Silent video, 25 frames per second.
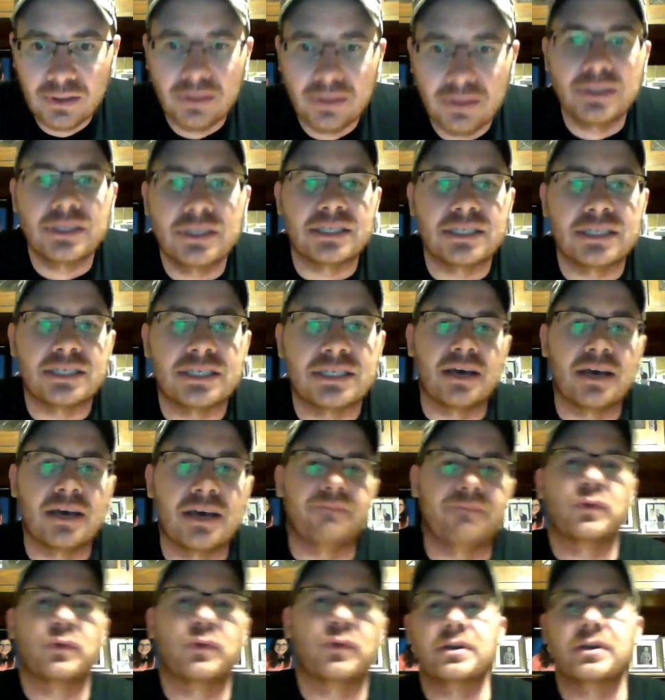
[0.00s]
This
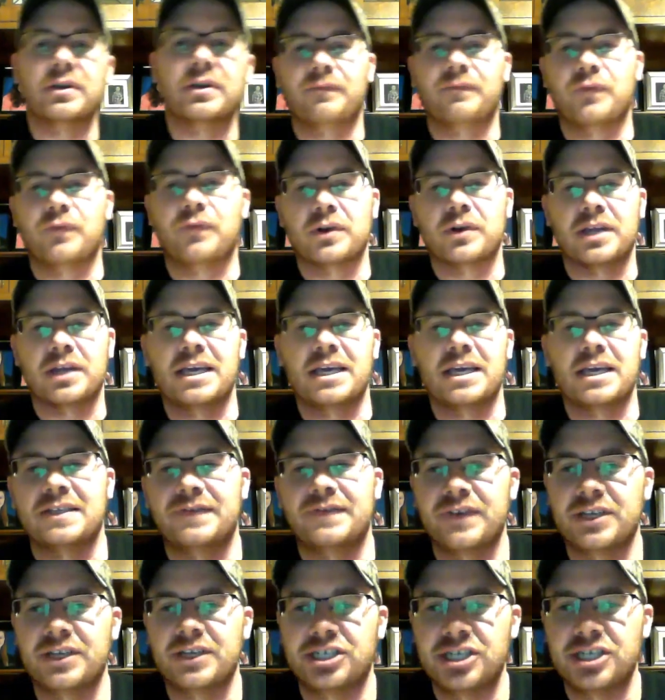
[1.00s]
for the
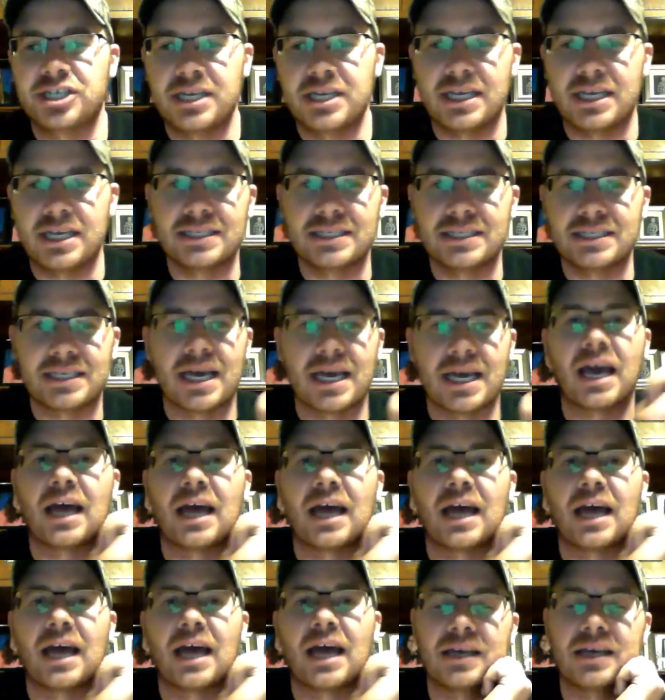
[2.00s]
kids fishing, he's
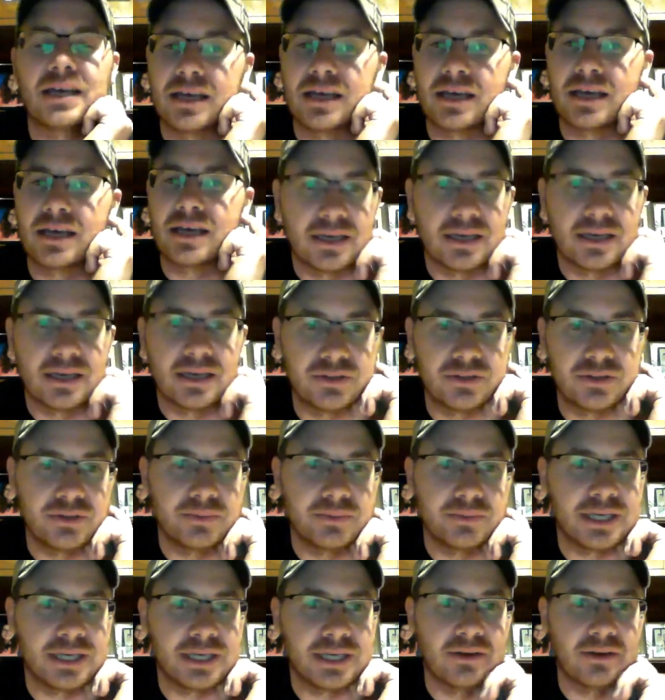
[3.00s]
got a
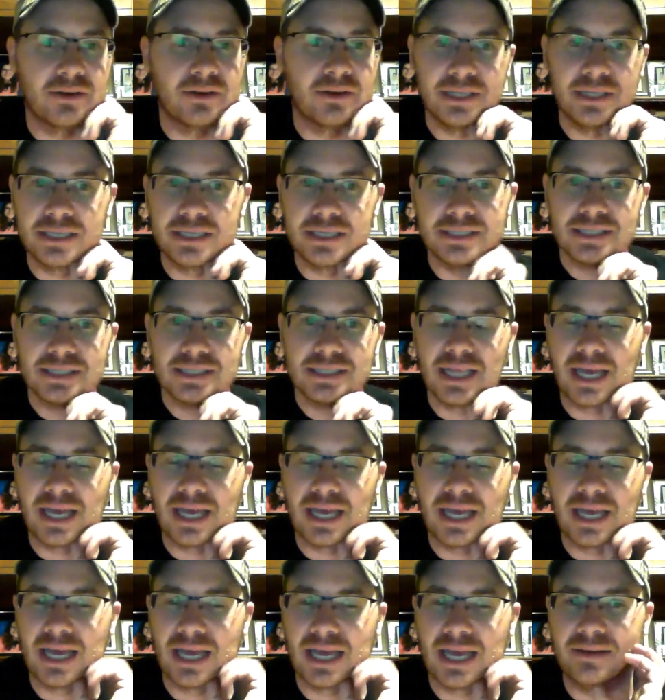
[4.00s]
YouTube channel, and he does a
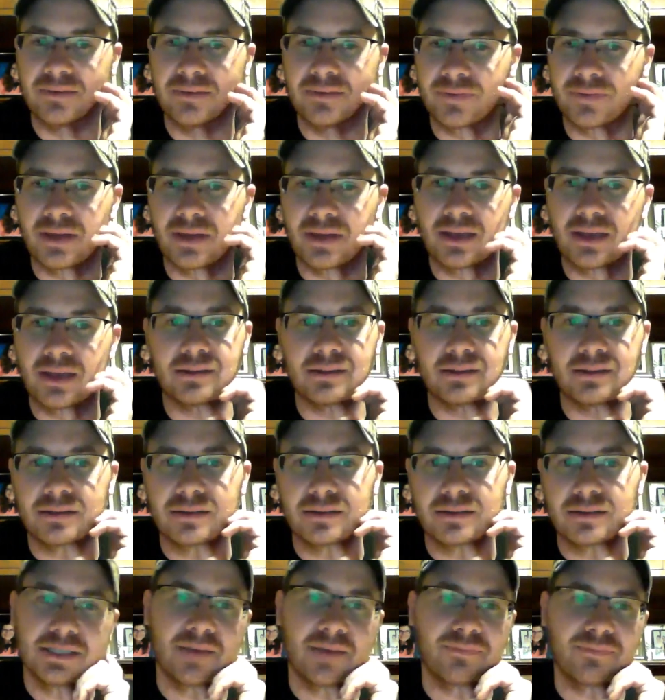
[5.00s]
lot of
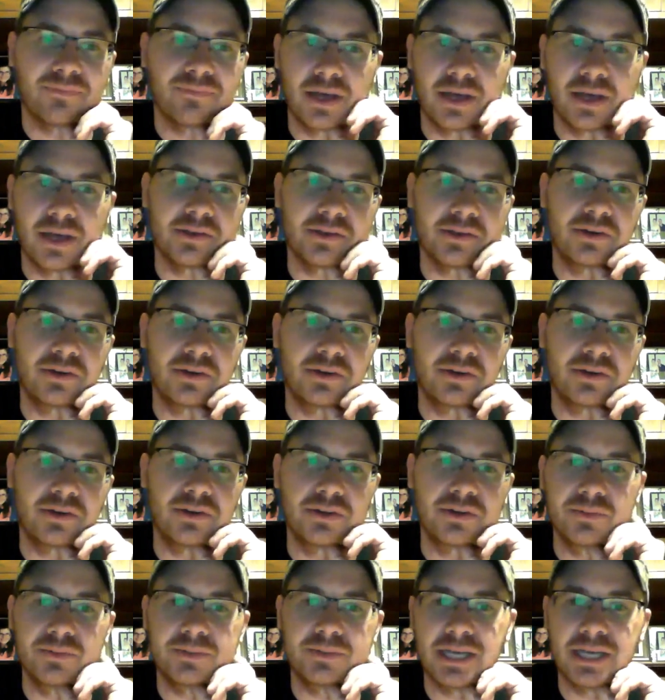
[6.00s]
stuff with other
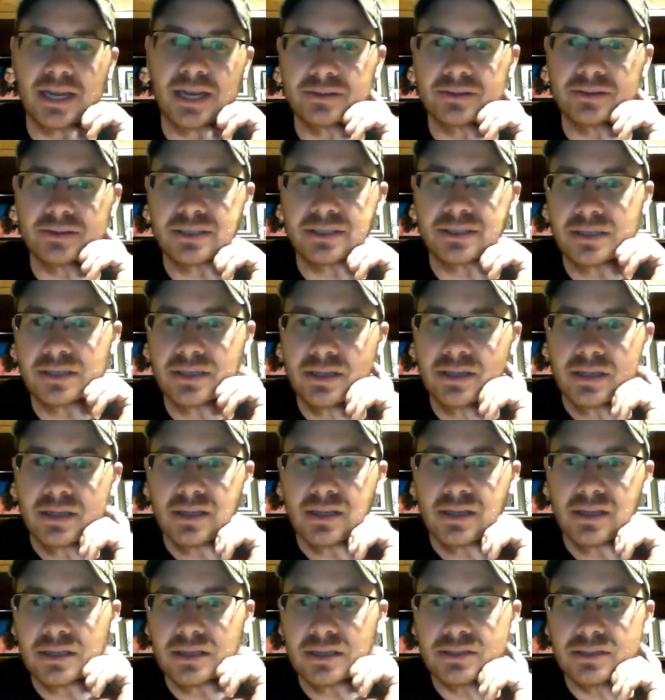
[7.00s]
YouTube channels.
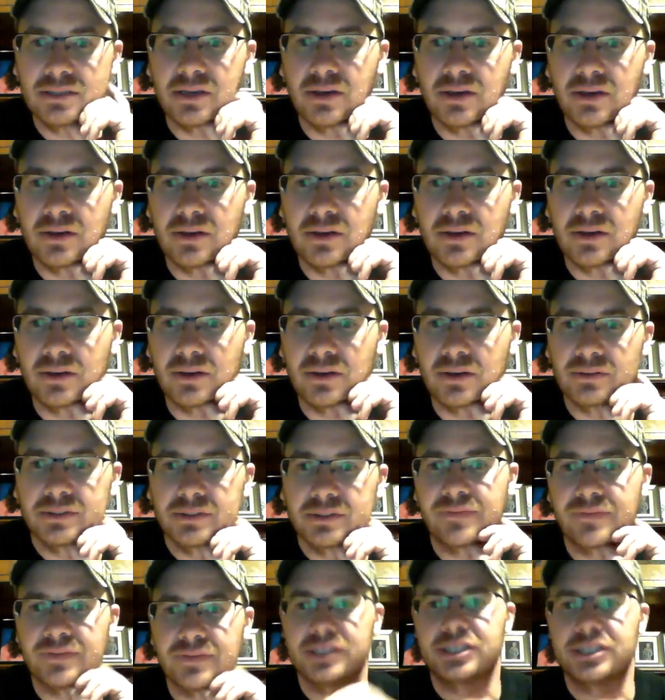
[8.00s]
So
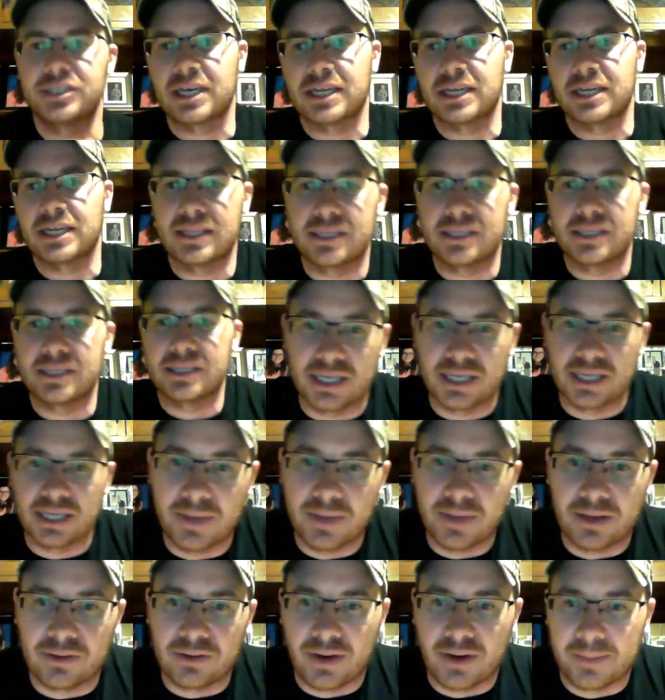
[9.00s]
definitely check
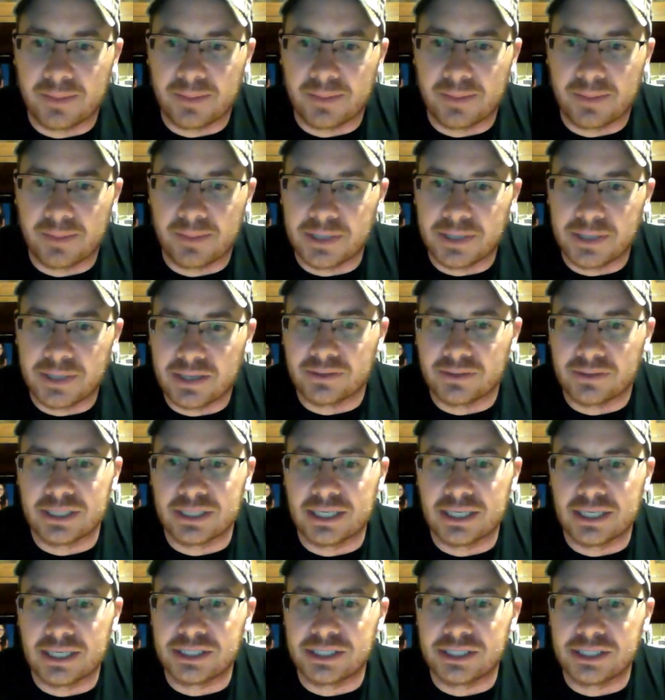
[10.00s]
him out. Crappie Killer's got a
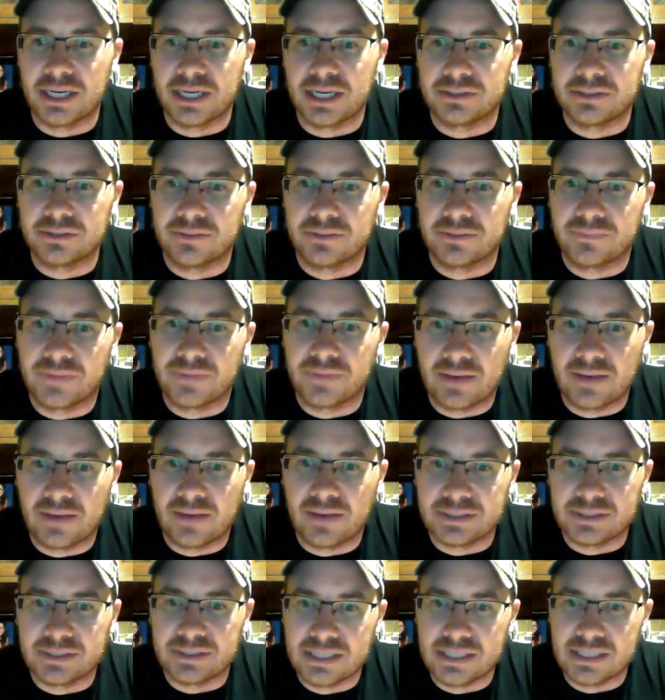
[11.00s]
channel too if you
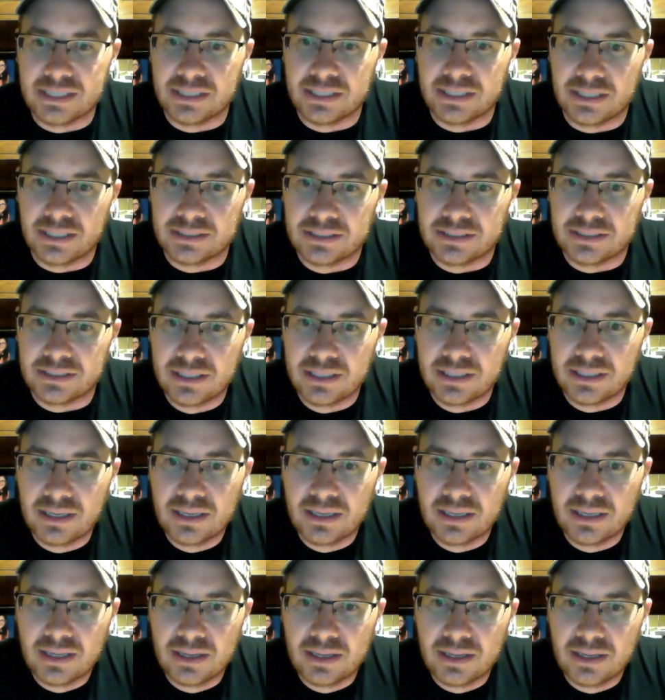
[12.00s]
haven't seen his.
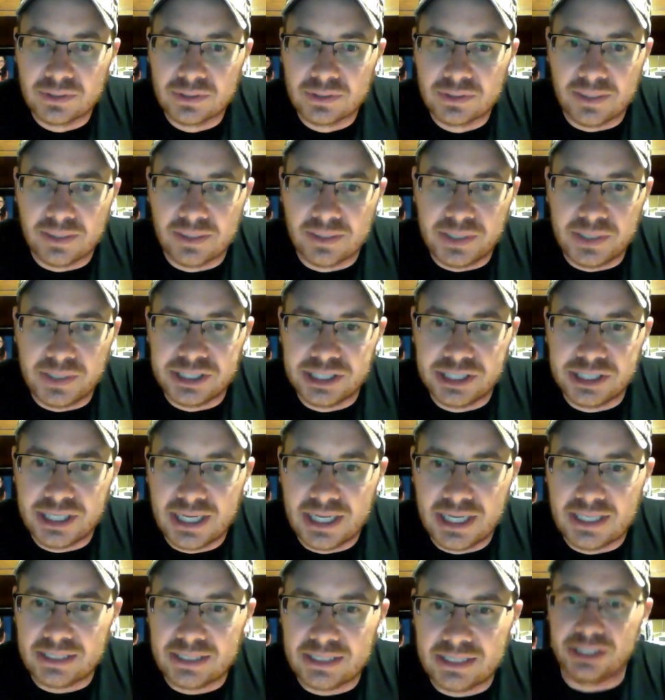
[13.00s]
What's up,
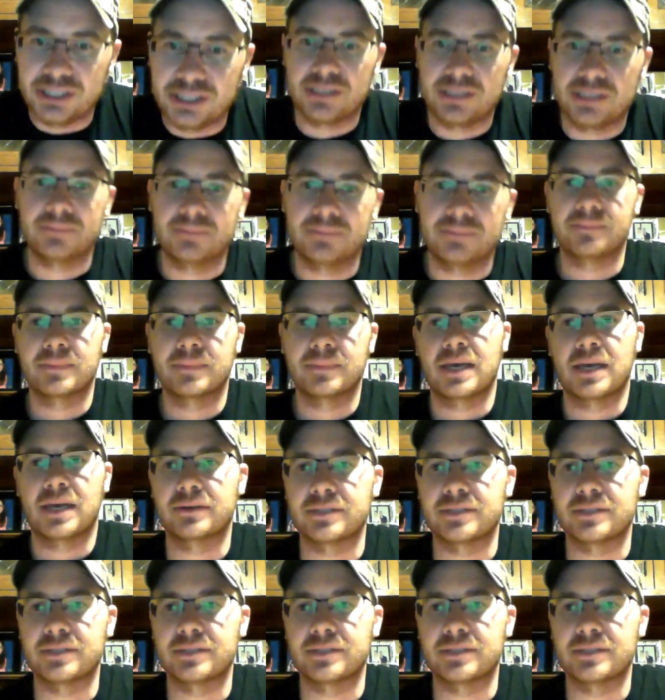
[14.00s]
PGH? How